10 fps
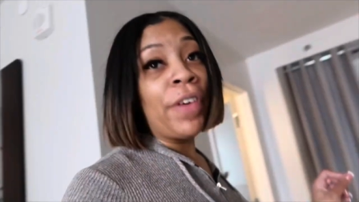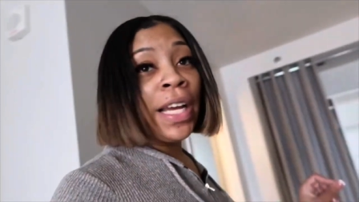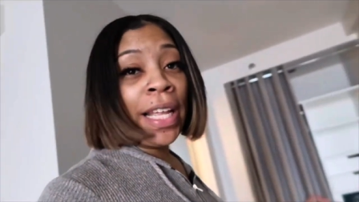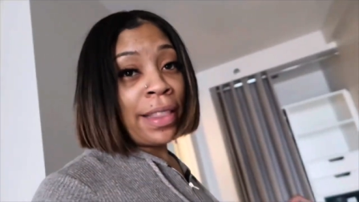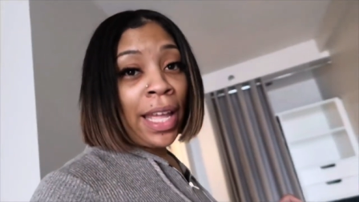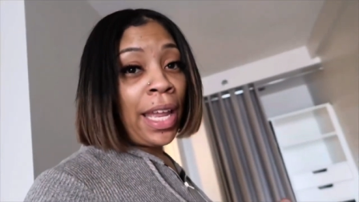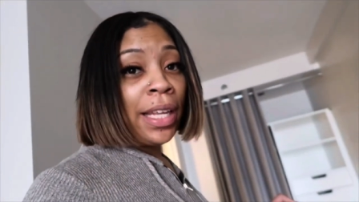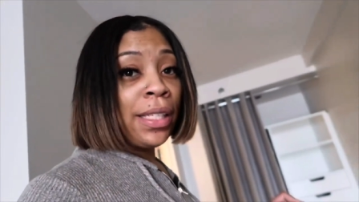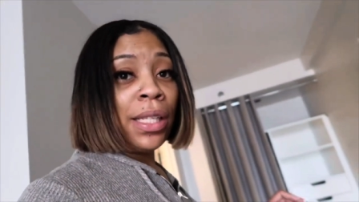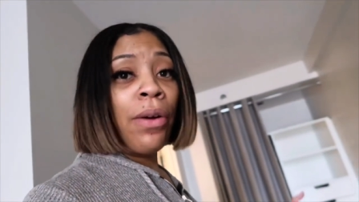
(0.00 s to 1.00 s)
fucking
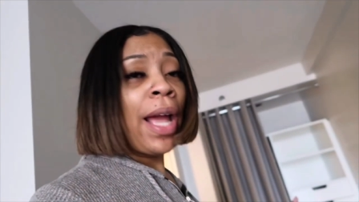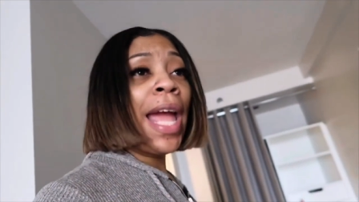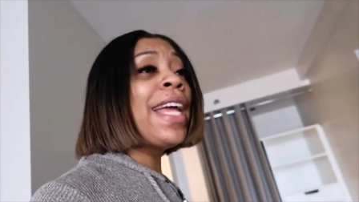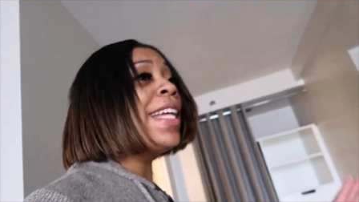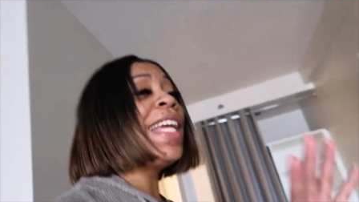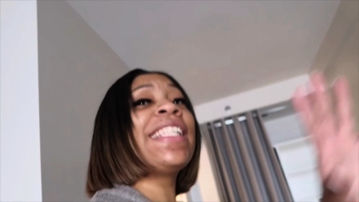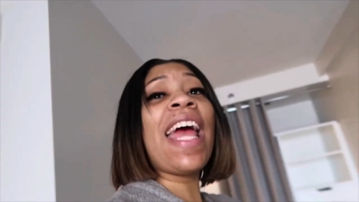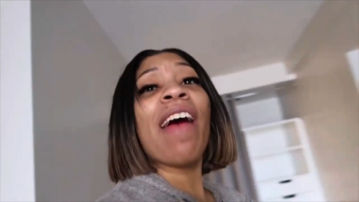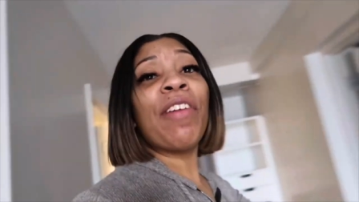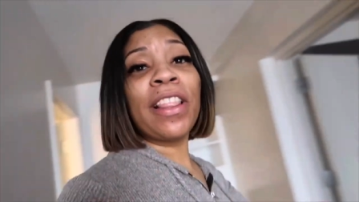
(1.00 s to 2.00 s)
things okay it's
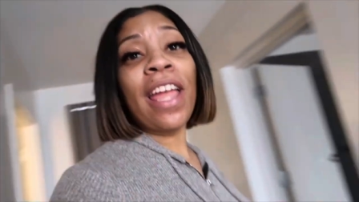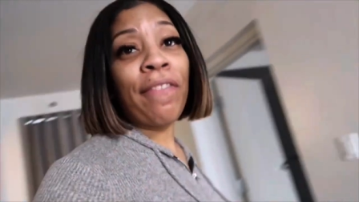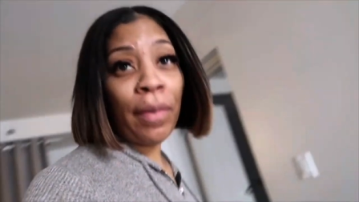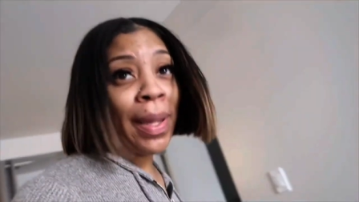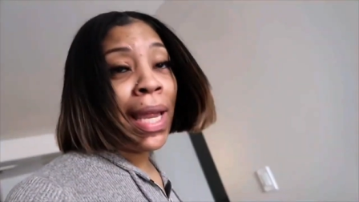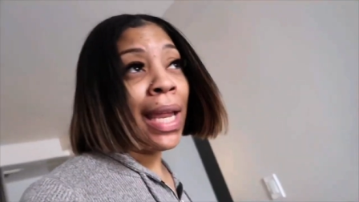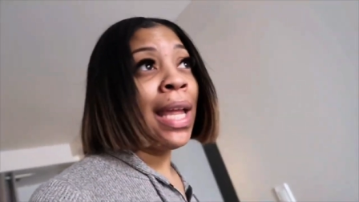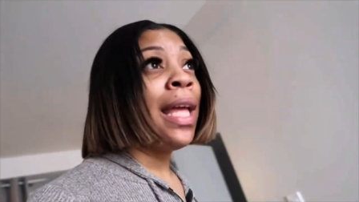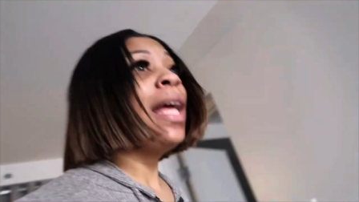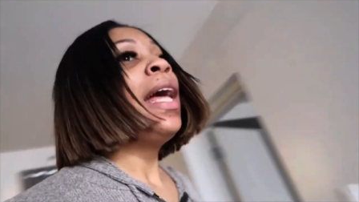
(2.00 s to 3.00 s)
everything for
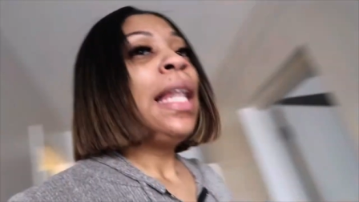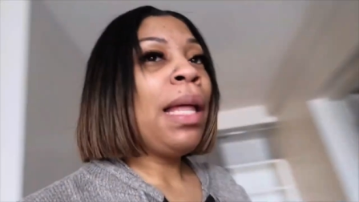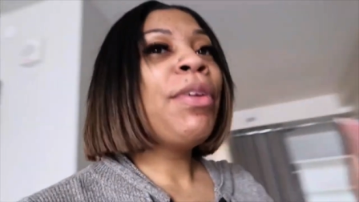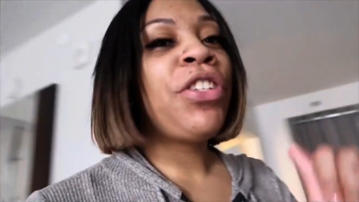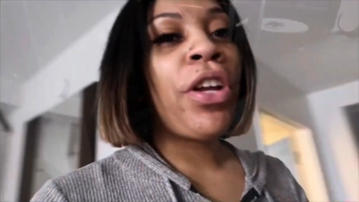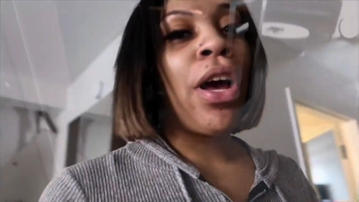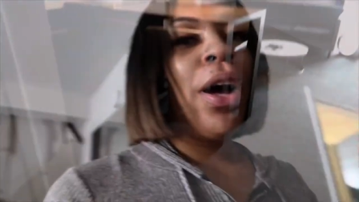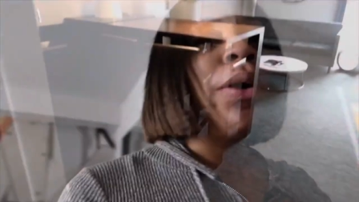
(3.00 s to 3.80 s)
me let me show y'all.